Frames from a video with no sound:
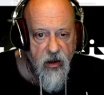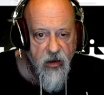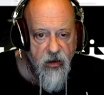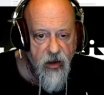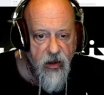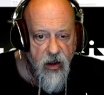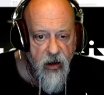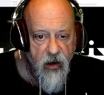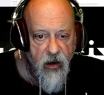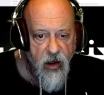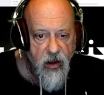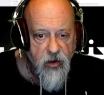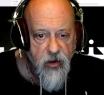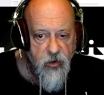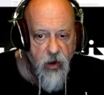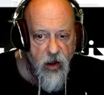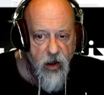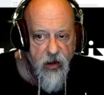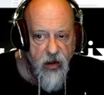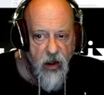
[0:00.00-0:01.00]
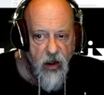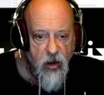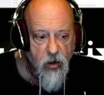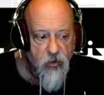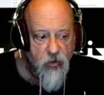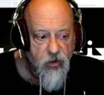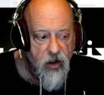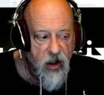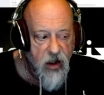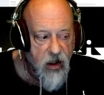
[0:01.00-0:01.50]
there, I can drag that
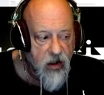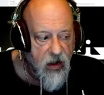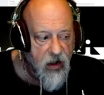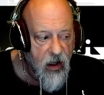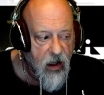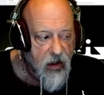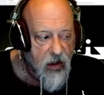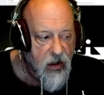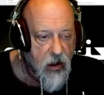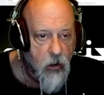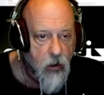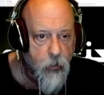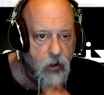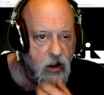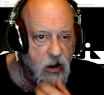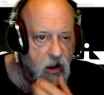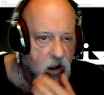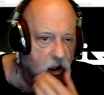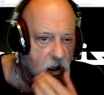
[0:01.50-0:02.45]
over like that a little bit,